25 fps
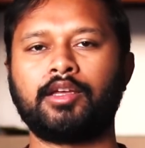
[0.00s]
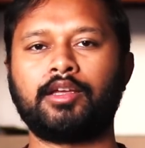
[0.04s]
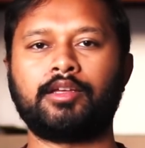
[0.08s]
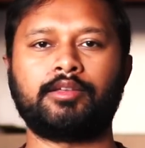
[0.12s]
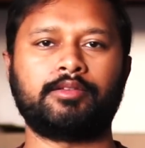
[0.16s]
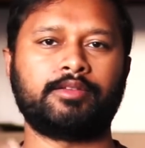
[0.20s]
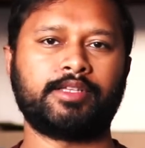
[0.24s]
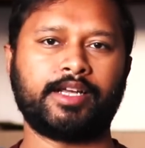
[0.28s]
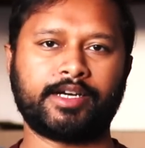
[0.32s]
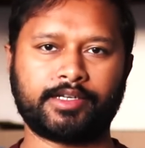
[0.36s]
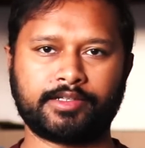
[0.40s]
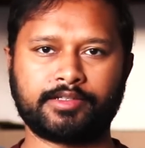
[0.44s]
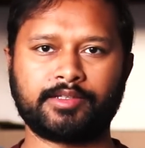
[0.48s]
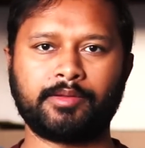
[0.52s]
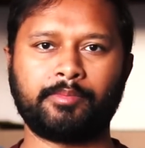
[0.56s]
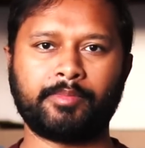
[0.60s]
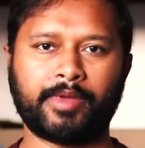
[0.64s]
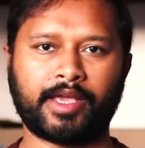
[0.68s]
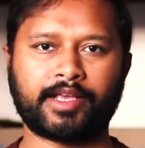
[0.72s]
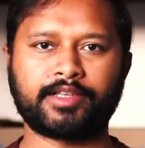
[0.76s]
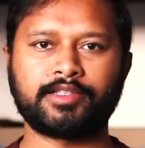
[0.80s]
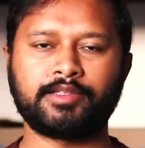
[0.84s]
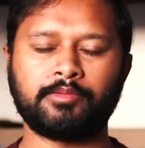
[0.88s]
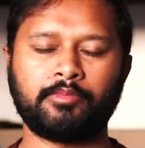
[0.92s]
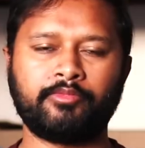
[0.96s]
That's the
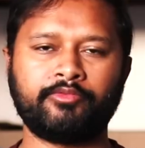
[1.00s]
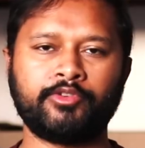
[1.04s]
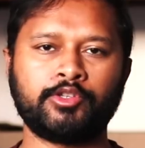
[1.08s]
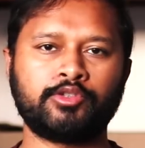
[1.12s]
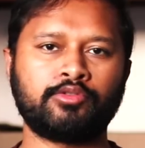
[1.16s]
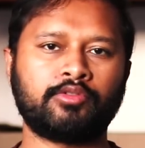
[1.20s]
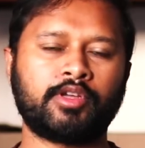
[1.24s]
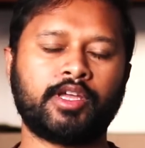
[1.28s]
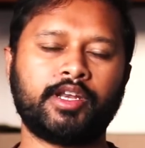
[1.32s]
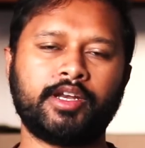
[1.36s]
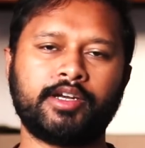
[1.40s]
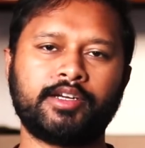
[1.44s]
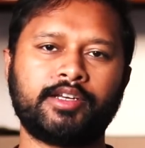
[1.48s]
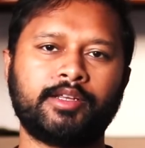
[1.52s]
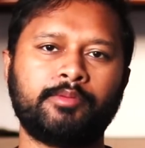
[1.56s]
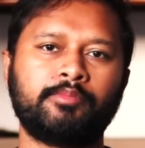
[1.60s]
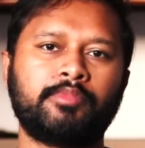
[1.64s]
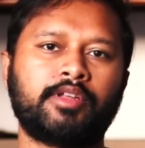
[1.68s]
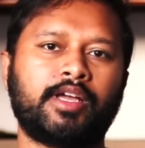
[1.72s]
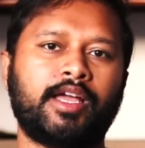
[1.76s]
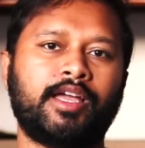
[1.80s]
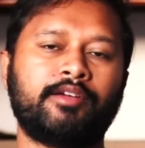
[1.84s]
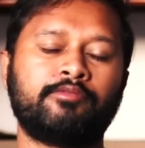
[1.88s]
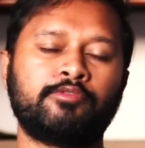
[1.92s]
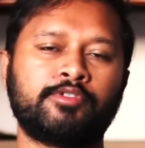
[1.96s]
maximum which you can
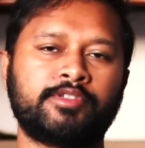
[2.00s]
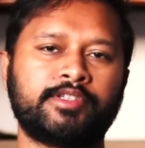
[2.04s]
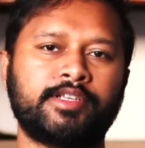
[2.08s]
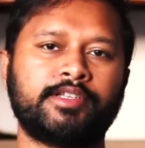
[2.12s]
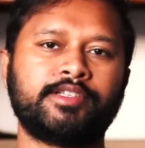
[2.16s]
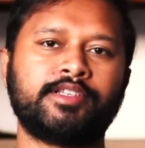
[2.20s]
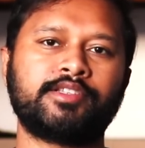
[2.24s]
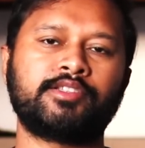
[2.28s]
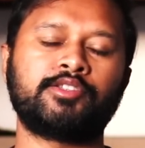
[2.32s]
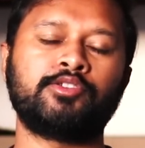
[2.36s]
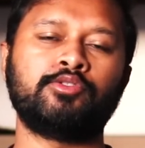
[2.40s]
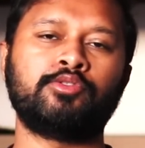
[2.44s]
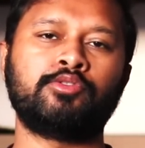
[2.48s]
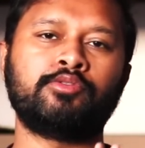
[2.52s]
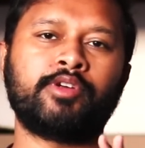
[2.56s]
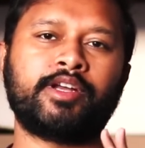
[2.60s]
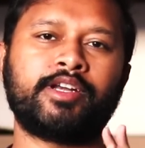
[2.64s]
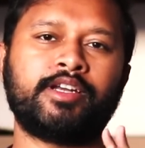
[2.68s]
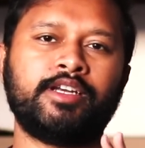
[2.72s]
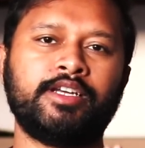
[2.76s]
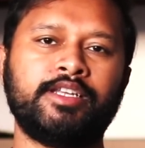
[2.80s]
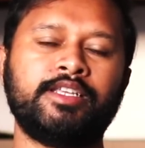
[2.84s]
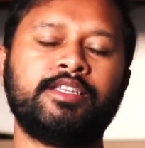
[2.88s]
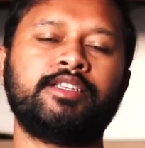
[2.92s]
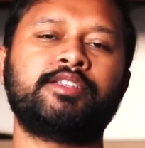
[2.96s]
attempt. I would suggest you to
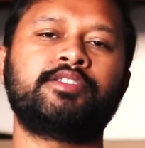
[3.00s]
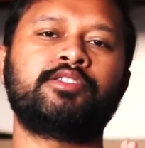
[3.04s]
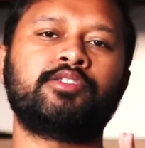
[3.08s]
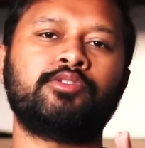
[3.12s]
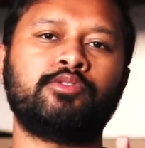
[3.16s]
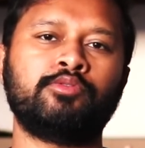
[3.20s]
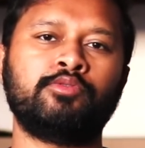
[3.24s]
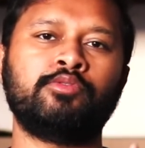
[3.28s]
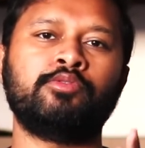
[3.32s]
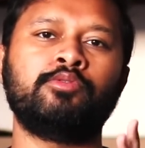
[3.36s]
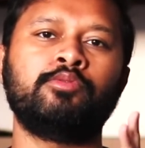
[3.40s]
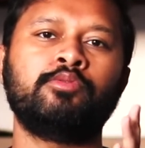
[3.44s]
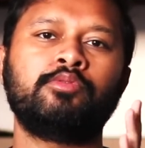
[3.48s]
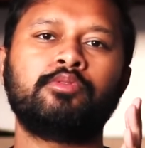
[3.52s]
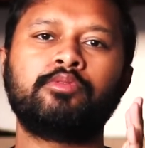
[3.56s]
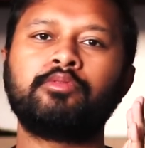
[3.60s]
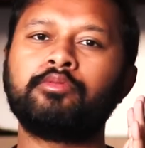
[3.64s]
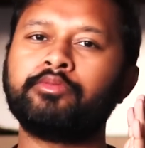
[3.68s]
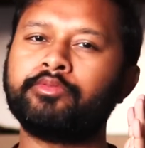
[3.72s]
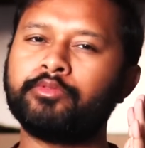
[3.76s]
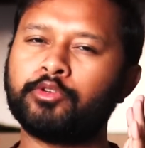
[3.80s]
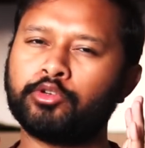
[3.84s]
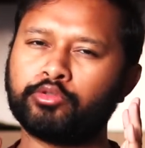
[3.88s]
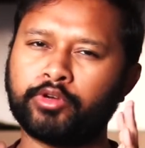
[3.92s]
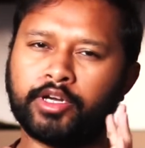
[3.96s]
at least do
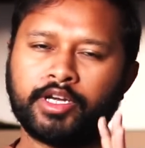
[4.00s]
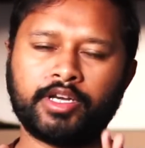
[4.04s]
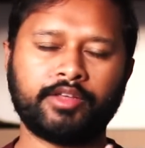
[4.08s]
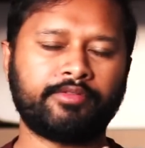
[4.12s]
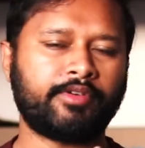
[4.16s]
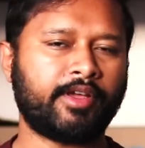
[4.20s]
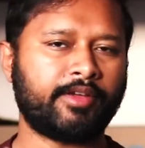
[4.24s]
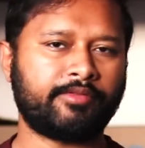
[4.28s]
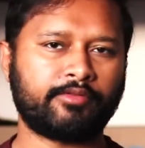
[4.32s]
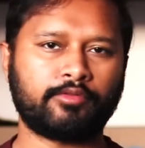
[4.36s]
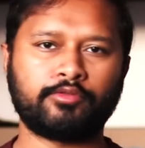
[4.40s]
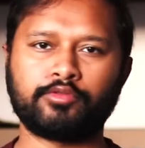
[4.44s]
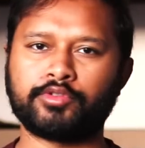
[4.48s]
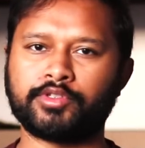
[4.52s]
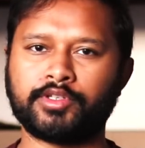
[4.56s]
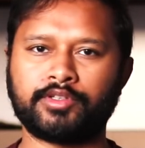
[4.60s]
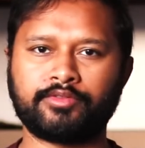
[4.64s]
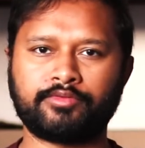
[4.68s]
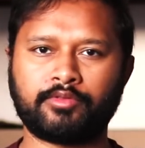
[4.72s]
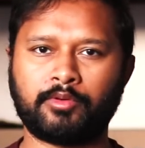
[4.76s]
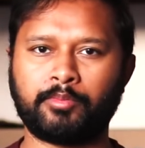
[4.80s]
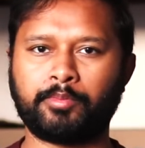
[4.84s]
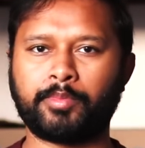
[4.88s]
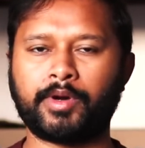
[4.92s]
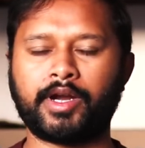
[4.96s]
25 questions
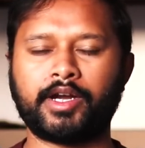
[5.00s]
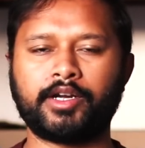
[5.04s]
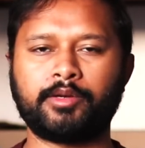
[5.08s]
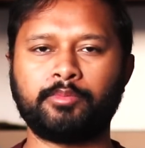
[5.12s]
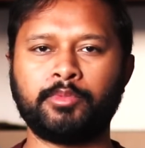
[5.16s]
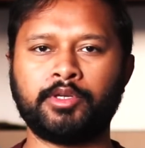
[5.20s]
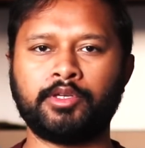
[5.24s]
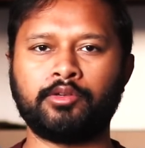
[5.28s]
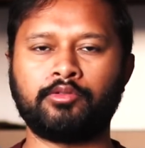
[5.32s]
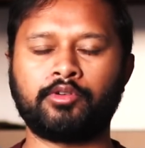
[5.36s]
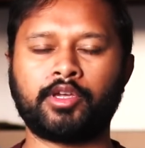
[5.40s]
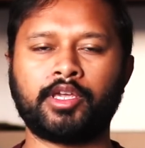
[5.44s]
from part B.